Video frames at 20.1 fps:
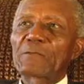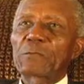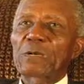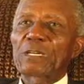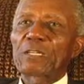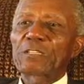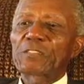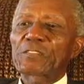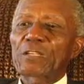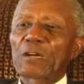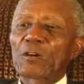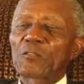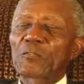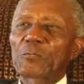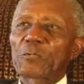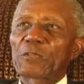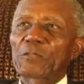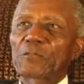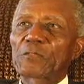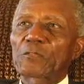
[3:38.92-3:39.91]
but his
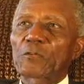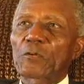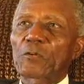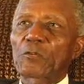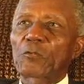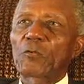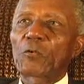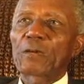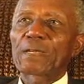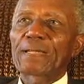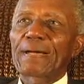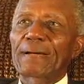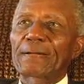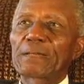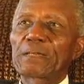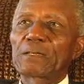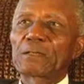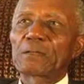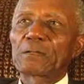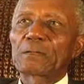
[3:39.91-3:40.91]
health was sort of going
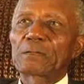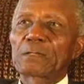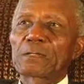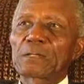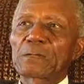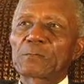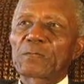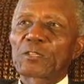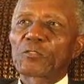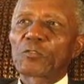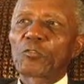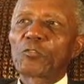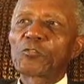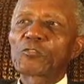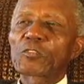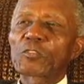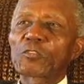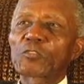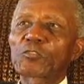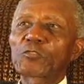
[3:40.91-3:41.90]
downhill. But
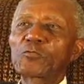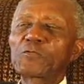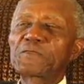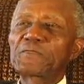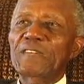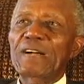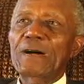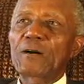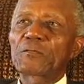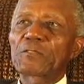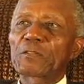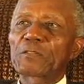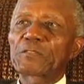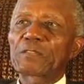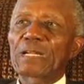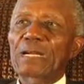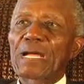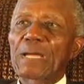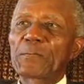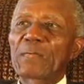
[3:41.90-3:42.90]
those are the 2 founders
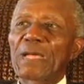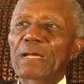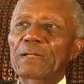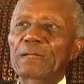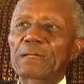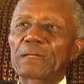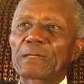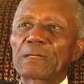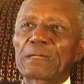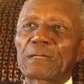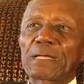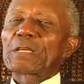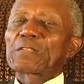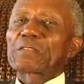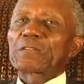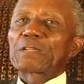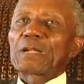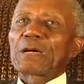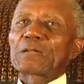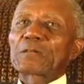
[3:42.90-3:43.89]
that I met.
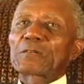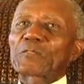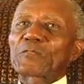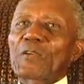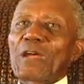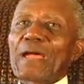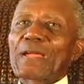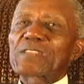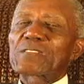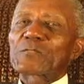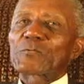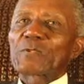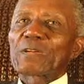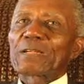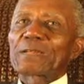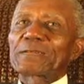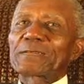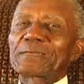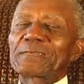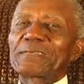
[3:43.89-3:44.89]
As an
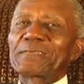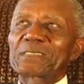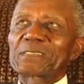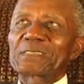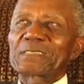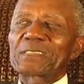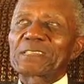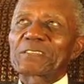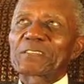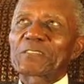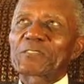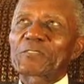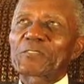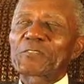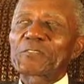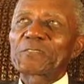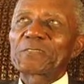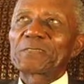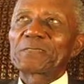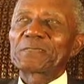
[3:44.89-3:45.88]
undergraduate, there's a
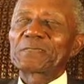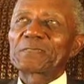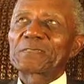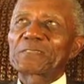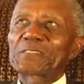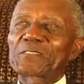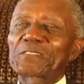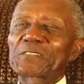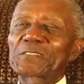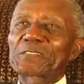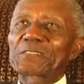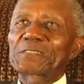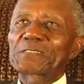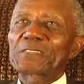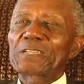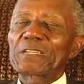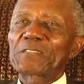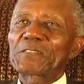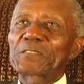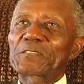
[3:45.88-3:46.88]
certain
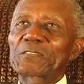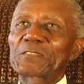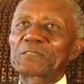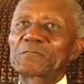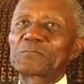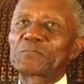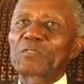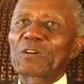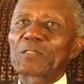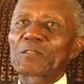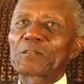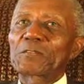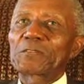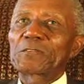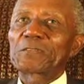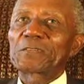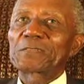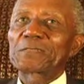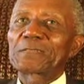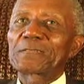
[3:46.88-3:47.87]
sense of
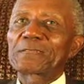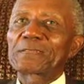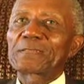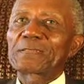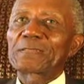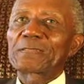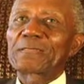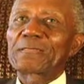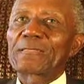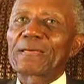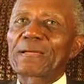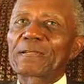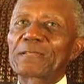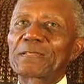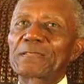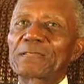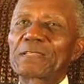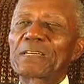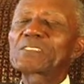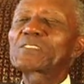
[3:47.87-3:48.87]
brotherhood
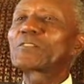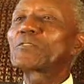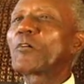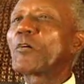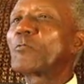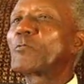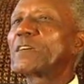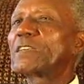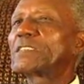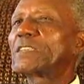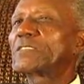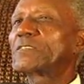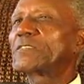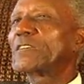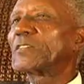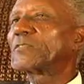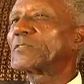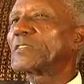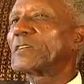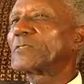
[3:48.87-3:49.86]
that doesn't always
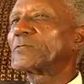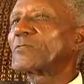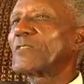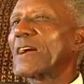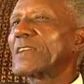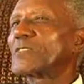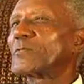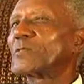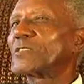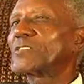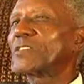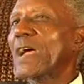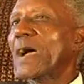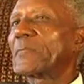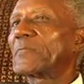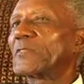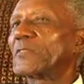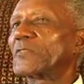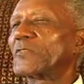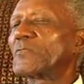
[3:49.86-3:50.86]
exist in graduate
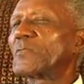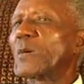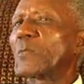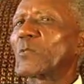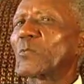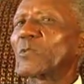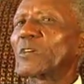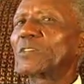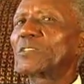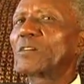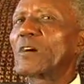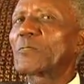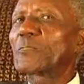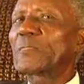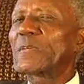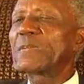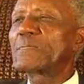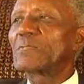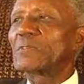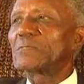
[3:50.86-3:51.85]
chapters. Remember, we're young
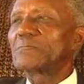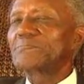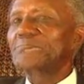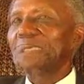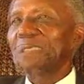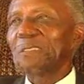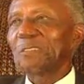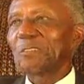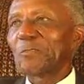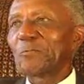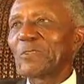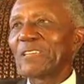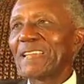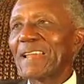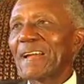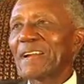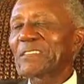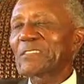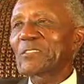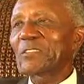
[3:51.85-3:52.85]
people. You know, we
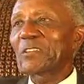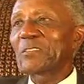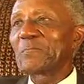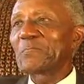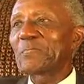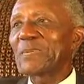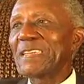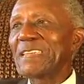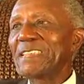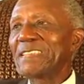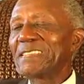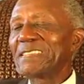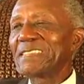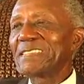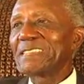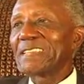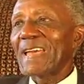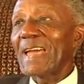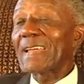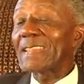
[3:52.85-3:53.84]
like to compete
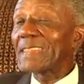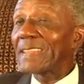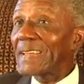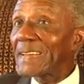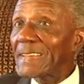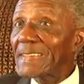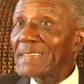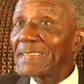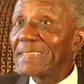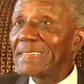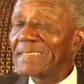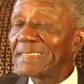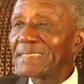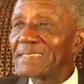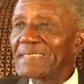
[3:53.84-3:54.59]
athletically,